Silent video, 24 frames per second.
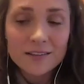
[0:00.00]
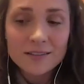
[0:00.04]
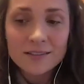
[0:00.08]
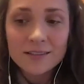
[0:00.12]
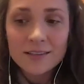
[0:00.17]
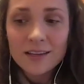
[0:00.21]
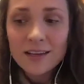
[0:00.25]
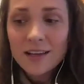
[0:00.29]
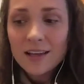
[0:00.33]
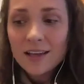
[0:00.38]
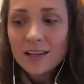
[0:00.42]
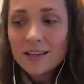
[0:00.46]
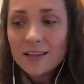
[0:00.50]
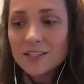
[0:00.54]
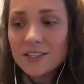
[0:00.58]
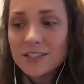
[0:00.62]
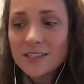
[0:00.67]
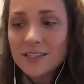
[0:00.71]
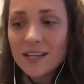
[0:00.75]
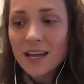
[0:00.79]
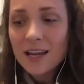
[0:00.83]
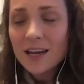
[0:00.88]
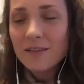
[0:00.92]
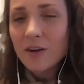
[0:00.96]
He's yep.
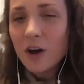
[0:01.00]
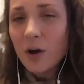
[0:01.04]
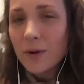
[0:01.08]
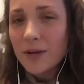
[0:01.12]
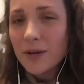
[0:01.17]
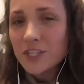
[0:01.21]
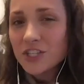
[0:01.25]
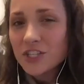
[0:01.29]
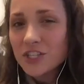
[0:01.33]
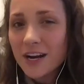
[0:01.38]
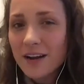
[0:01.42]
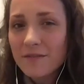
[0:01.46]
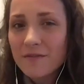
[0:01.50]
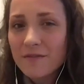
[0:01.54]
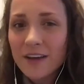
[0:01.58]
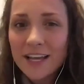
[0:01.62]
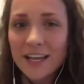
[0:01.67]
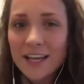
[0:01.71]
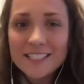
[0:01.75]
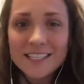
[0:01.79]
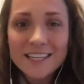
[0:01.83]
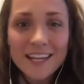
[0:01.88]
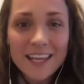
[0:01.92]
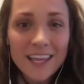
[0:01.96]
just kind of always trying to
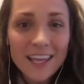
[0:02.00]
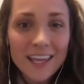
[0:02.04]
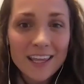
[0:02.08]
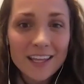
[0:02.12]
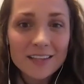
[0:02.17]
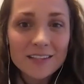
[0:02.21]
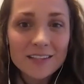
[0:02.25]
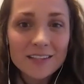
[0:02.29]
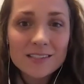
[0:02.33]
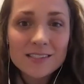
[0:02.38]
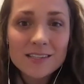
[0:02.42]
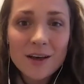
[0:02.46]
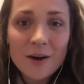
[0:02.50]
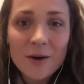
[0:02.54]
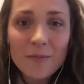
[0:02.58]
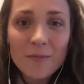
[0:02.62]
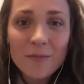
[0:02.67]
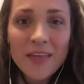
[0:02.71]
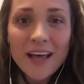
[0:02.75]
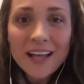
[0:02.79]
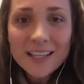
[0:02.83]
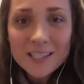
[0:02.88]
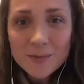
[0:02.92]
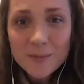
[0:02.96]
find an in.
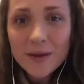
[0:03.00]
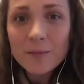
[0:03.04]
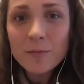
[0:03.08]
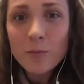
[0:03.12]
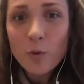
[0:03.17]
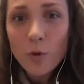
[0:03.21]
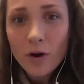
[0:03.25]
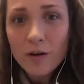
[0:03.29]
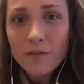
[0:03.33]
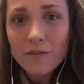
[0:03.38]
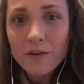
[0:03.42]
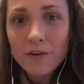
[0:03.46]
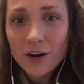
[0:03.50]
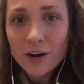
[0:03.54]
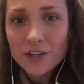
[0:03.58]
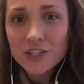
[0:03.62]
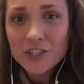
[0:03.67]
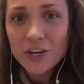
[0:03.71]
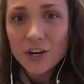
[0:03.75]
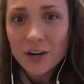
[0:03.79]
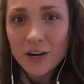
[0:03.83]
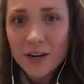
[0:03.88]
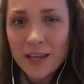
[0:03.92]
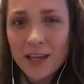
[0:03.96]
So that's been yep. more of
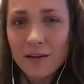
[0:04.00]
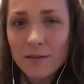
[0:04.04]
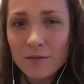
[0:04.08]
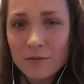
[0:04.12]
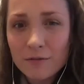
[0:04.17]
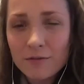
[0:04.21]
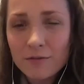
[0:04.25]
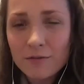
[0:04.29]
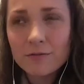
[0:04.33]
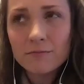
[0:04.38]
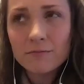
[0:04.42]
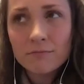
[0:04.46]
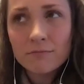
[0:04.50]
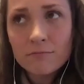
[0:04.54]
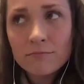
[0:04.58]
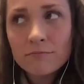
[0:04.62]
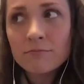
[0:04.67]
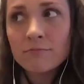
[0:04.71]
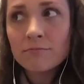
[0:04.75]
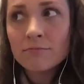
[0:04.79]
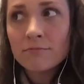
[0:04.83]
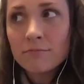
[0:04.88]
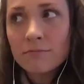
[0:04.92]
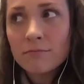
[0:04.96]
our journey of
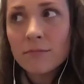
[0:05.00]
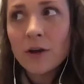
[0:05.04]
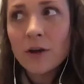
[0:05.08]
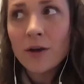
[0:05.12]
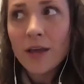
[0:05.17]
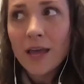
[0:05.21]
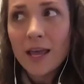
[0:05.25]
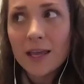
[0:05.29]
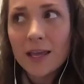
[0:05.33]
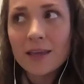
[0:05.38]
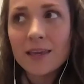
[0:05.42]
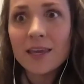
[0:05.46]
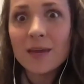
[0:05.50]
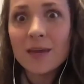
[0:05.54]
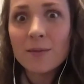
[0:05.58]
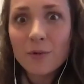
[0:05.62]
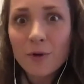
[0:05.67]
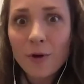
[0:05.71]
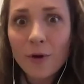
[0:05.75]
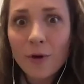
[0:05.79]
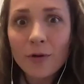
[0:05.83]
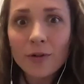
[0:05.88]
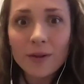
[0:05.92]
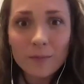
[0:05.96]
okay,
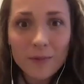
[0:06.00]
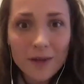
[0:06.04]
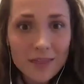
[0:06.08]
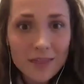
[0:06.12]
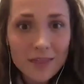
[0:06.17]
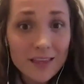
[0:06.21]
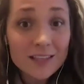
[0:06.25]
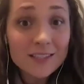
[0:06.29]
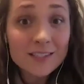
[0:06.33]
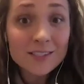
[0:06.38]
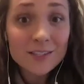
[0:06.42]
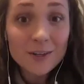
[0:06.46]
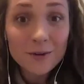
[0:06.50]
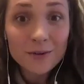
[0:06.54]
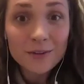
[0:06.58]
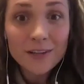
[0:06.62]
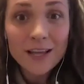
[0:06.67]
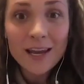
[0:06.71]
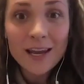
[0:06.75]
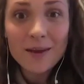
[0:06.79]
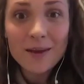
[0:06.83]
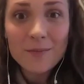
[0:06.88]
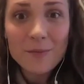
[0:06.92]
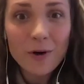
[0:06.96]
keep rolling with this.
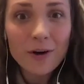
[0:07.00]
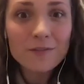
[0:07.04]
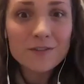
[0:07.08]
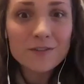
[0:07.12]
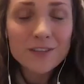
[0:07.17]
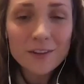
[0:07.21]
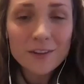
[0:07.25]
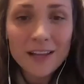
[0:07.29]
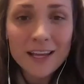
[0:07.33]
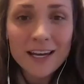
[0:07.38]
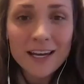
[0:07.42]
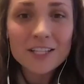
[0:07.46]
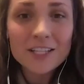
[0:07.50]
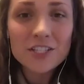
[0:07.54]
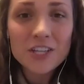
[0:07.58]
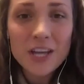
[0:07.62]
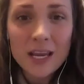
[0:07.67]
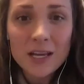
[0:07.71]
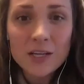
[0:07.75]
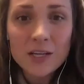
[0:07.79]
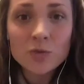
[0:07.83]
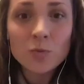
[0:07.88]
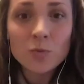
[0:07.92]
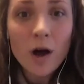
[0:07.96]
Don't let it morph. Don't let it
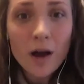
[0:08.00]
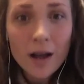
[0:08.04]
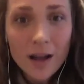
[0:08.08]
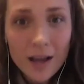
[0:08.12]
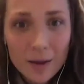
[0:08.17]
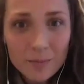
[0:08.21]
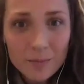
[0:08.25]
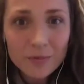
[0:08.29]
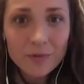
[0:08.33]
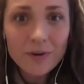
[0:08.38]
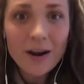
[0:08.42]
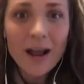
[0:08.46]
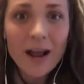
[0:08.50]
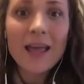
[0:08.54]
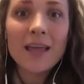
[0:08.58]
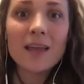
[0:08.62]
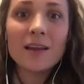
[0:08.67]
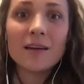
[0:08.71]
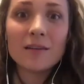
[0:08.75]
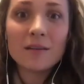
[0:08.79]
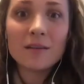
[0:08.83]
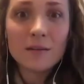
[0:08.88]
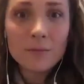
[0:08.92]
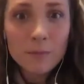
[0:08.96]
change. Walk
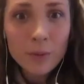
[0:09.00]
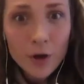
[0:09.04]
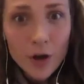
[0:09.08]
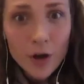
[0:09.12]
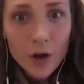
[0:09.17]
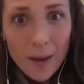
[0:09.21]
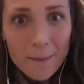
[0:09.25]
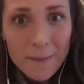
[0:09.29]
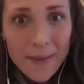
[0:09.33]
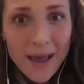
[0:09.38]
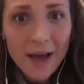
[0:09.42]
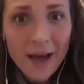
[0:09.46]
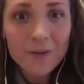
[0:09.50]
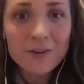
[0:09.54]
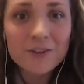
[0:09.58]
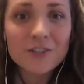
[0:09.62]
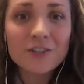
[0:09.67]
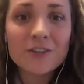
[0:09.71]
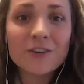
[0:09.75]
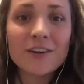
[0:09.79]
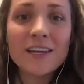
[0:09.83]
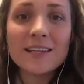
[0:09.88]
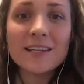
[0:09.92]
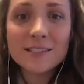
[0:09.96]
upright. Put up
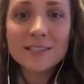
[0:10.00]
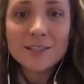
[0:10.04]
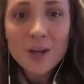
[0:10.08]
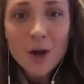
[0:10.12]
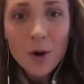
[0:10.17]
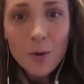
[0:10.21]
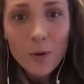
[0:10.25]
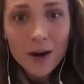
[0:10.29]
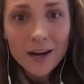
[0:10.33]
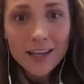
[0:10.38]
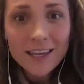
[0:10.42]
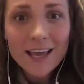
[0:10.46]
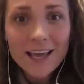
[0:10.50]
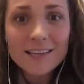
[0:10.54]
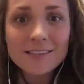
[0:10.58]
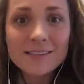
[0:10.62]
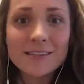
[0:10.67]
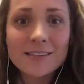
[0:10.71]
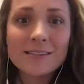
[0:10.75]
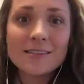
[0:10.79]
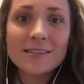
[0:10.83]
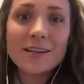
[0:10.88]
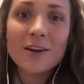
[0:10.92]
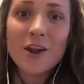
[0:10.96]
boundaries. Know our
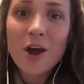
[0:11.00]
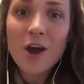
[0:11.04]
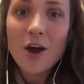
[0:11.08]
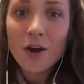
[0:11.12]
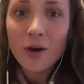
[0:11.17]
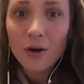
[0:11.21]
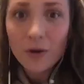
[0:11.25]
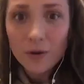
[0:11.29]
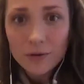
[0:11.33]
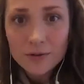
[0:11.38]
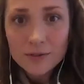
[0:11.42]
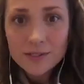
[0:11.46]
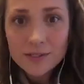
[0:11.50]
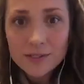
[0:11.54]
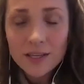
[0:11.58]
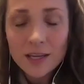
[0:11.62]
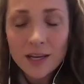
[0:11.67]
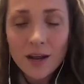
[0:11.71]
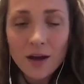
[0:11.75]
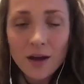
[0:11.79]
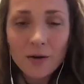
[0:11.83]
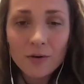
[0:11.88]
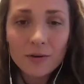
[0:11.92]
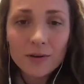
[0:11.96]
yeses and nos.
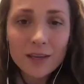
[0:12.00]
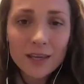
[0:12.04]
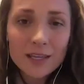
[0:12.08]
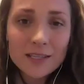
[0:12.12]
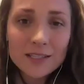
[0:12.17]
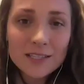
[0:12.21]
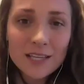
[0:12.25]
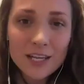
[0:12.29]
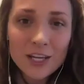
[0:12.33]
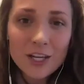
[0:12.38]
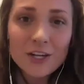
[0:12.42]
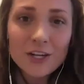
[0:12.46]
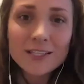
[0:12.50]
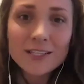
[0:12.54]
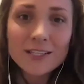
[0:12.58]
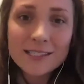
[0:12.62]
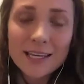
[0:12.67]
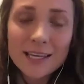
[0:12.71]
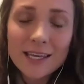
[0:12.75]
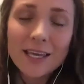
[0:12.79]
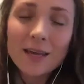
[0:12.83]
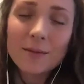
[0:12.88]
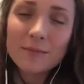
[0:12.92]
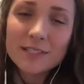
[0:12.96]
You know, continue to
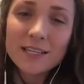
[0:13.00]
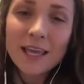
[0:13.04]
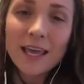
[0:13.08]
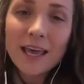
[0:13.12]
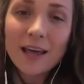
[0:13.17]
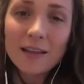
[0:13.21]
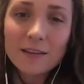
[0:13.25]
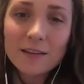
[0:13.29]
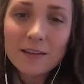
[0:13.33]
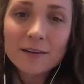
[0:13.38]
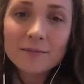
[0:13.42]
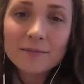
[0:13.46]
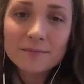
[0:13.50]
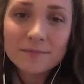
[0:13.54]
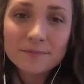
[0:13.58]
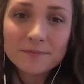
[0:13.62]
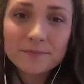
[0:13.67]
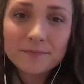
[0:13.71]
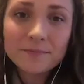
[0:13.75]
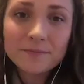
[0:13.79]
seek Him together.